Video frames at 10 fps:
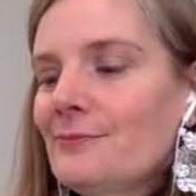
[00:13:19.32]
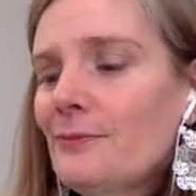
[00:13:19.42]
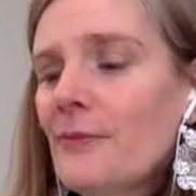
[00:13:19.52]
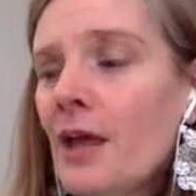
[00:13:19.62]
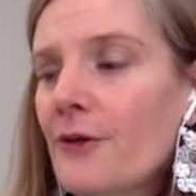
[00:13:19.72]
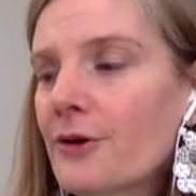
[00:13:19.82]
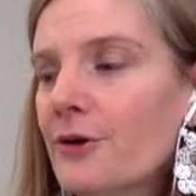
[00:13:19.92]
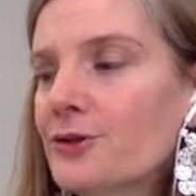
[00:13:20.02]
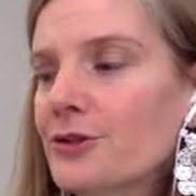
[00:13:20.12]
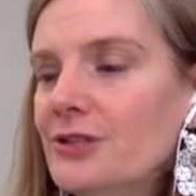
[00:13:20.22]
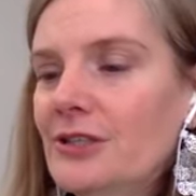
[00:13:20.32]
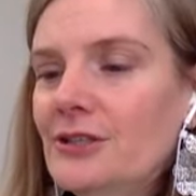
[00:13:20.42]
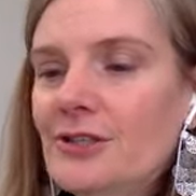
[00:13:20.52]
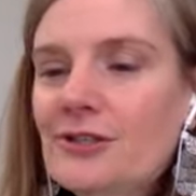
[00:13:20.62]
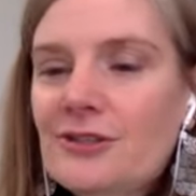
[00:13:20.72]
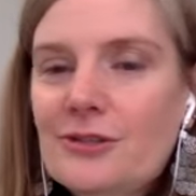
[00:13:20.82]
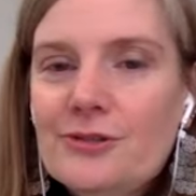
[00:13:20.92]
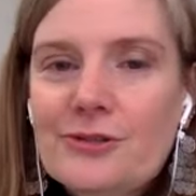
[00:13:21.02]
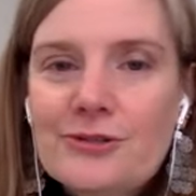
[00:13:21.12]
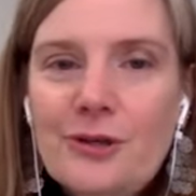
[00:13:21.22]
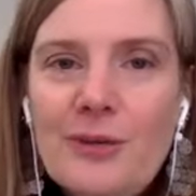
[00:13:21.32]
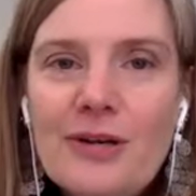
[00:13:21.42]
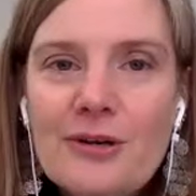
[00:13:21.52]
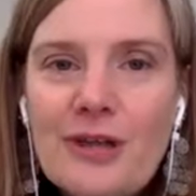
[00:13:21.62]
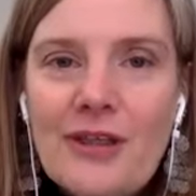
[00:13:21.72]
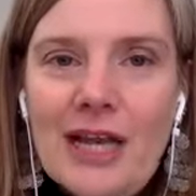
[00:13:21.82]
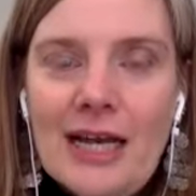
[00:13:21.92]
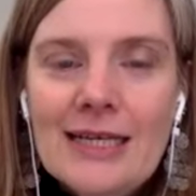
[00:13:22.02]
other cultures and indigenous cultures know better than that.